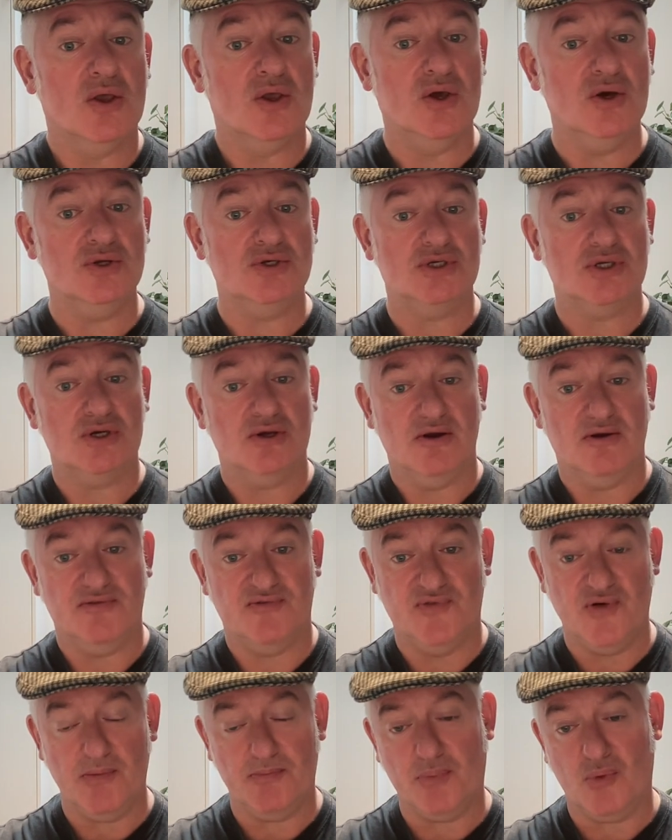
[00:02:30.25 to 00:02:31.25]
Good
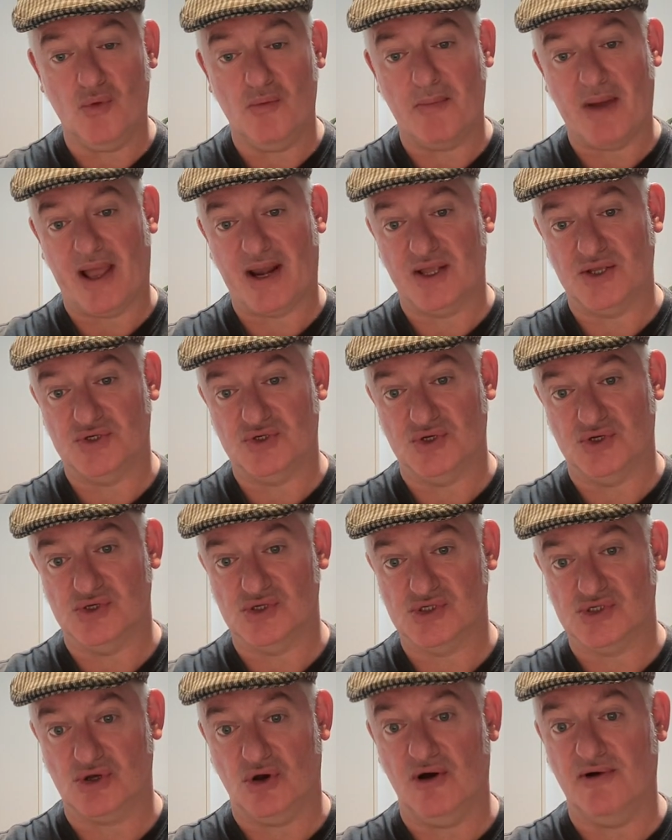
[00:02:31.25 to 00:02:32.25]
football
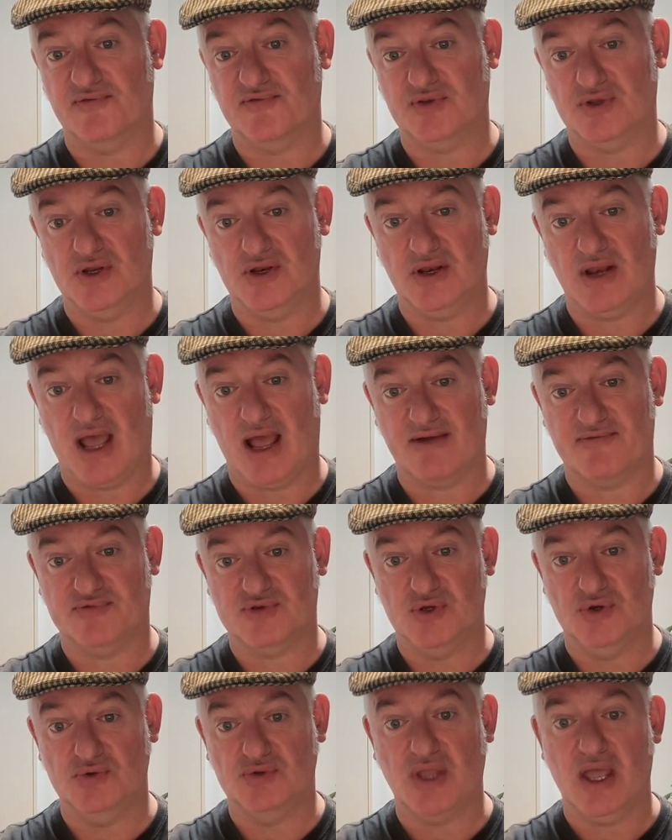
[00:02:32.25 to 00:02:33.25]
managers often have
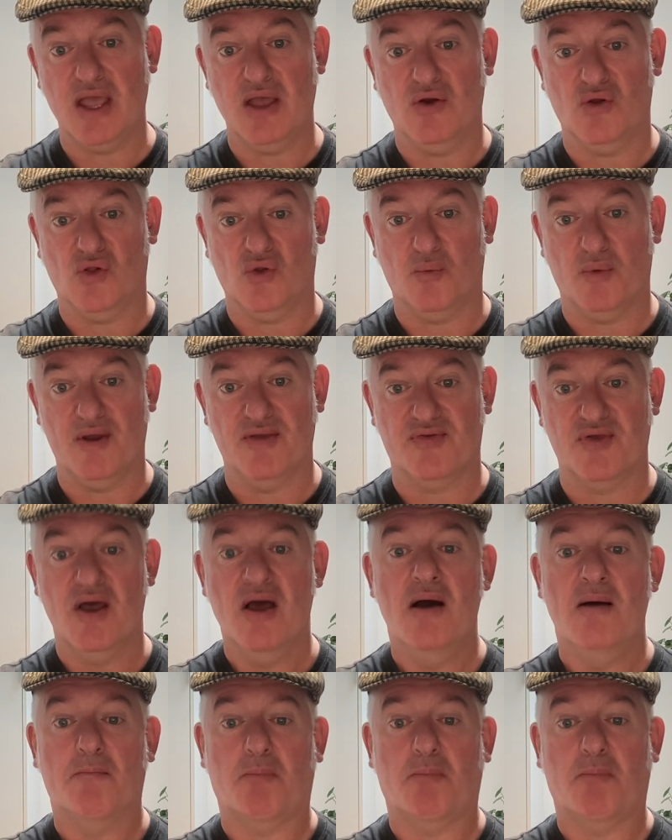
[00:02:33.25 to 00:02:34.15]
to deal with